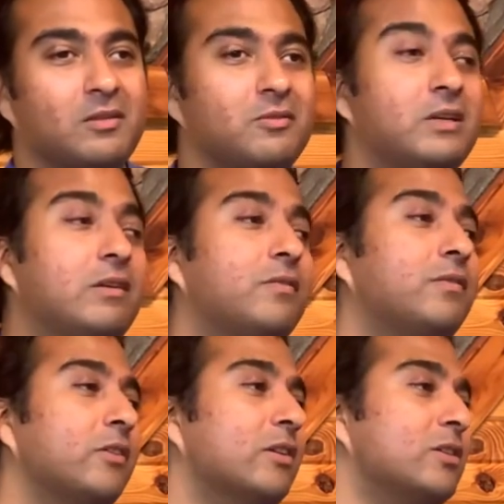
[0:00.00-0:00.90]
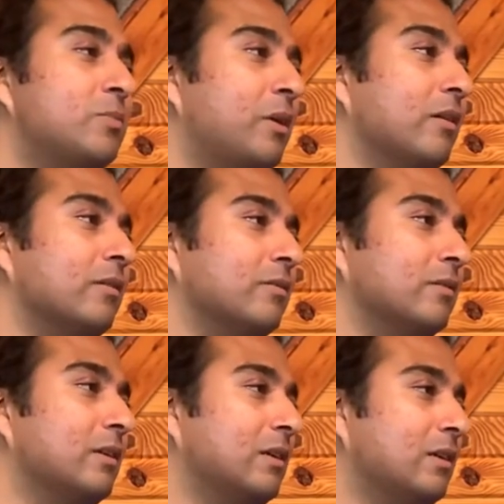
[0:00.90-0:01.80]
The grief, the
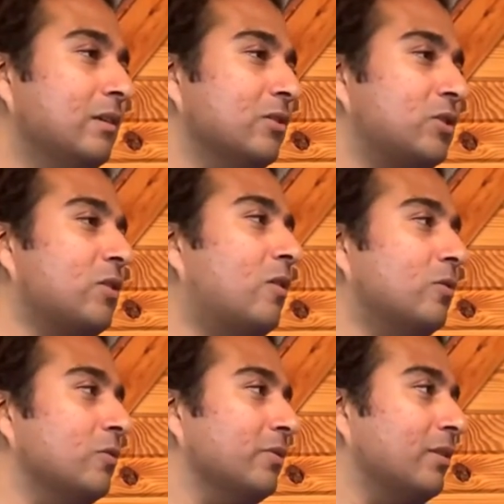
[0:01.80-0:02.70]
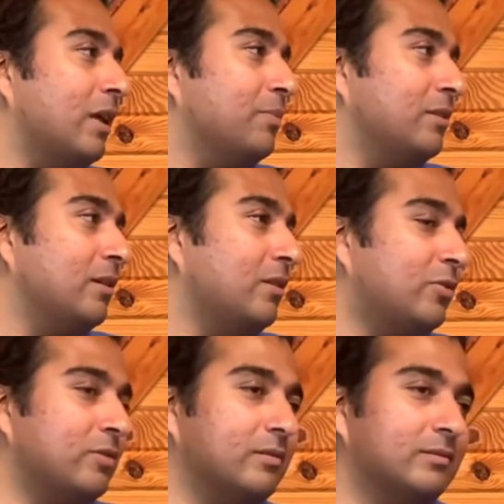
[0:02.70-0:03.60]
despair, the sorrow, the
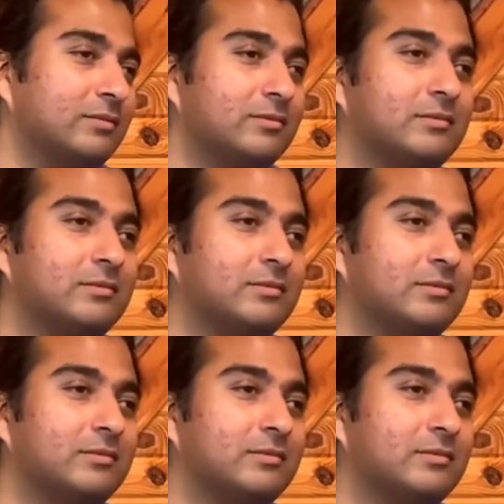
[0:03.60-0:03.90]
lamentation,